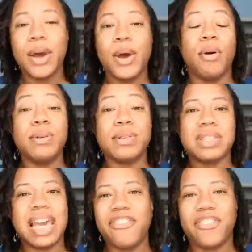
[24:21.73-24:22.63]
Or you
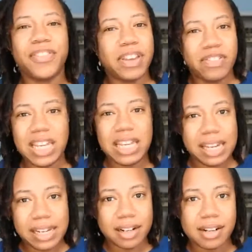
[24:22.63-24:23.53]
slave for 50
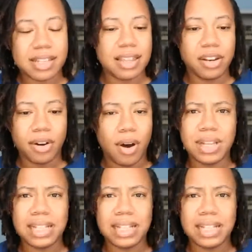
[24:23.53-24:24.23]
years and then you're only